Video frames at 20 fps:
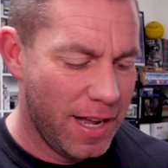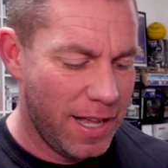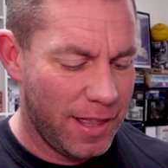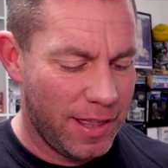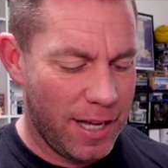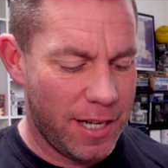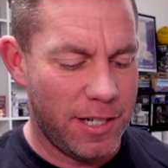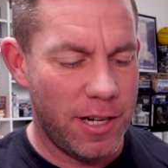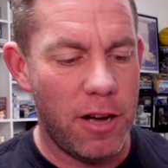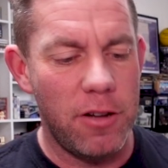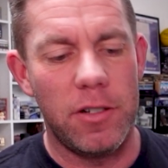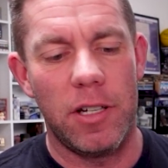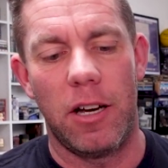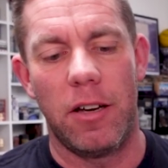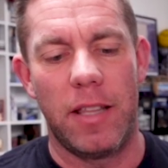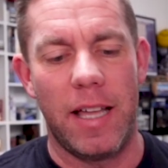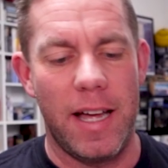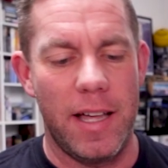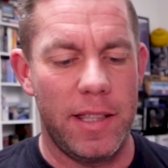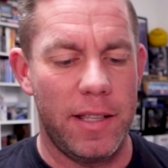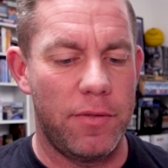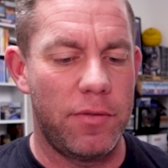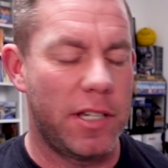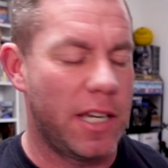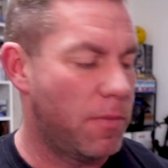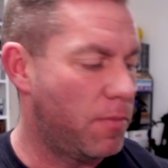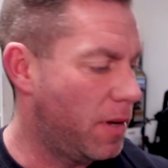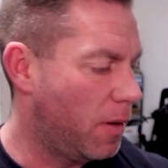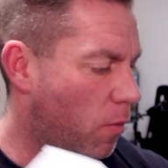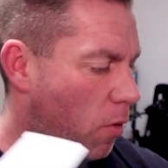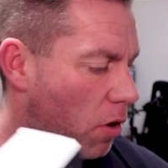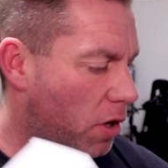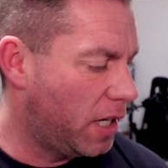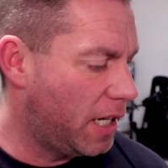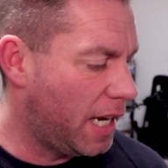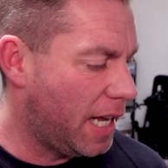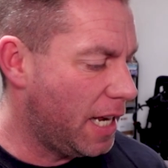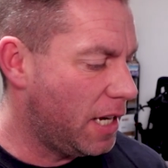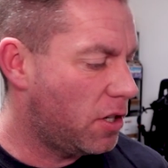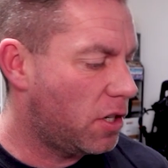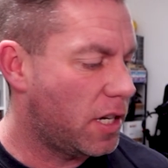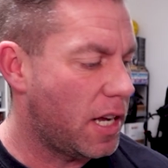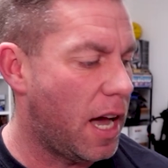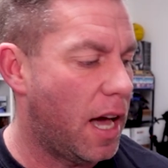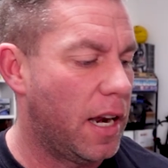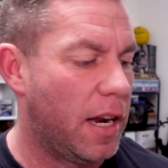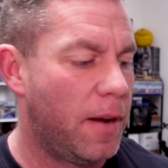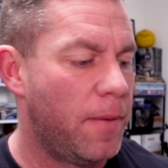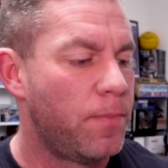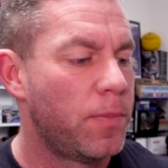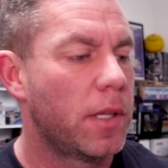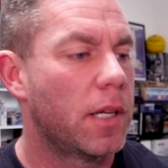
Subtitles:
They don't know that. They've sent me one in each colour.